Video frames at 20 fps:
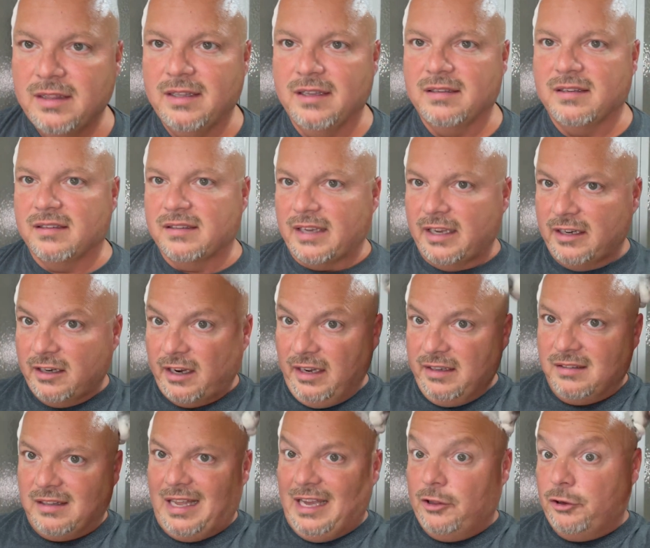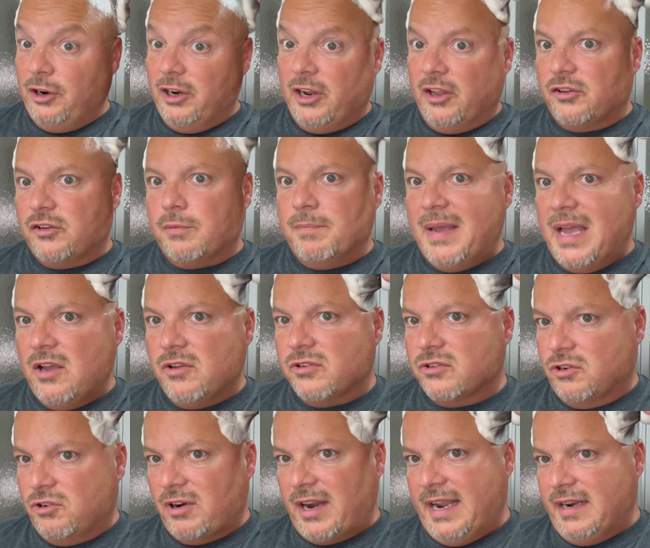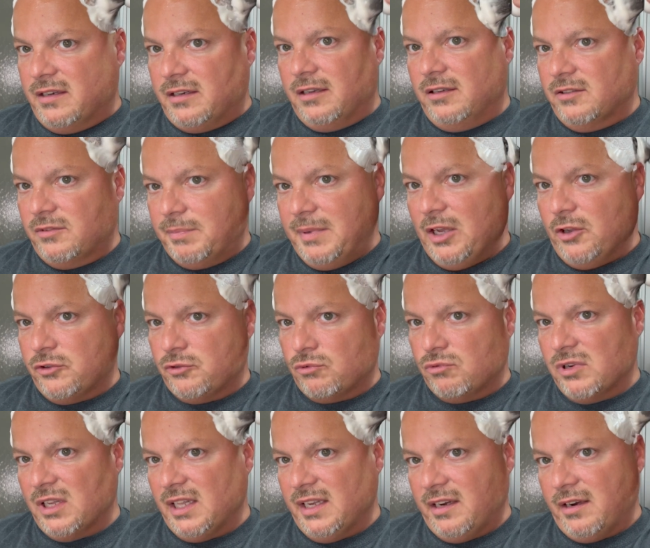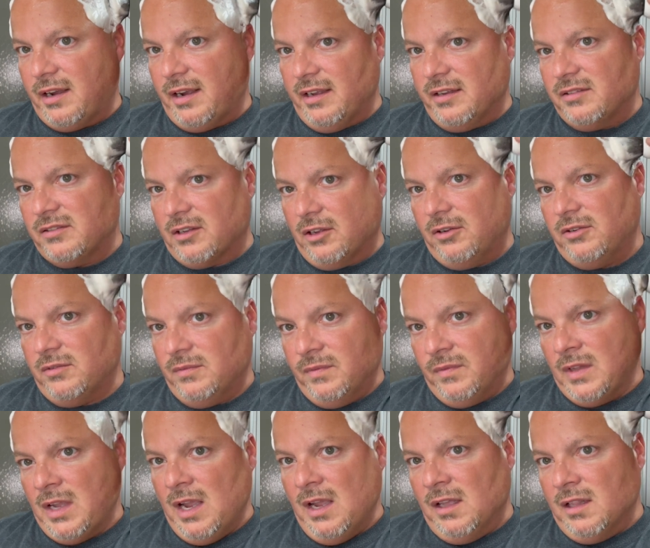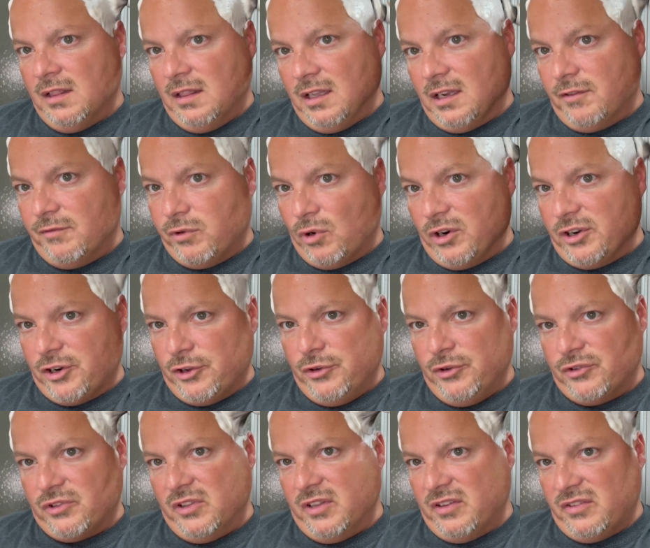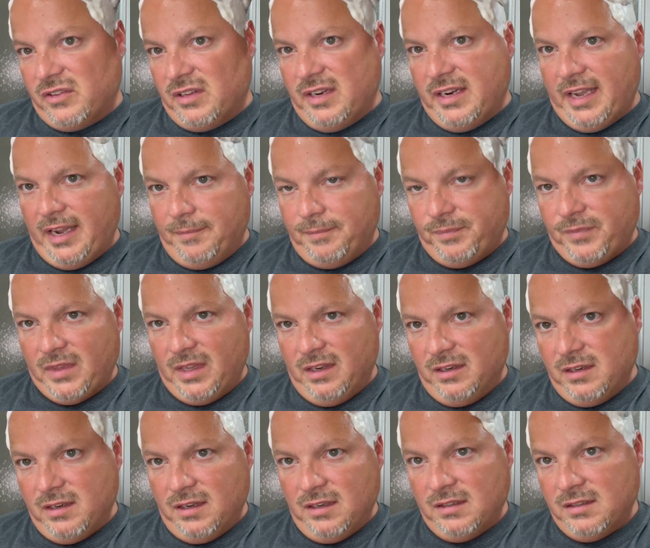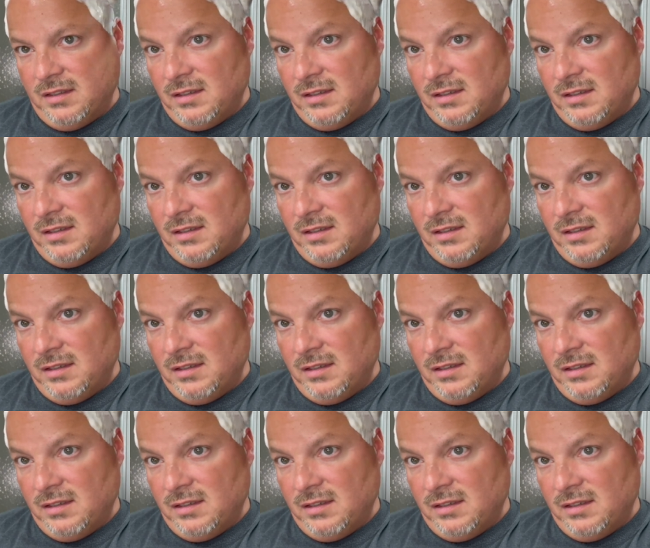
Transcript: this is a nice lather, and it smells great. It smells really nice. So looking forward to using this today and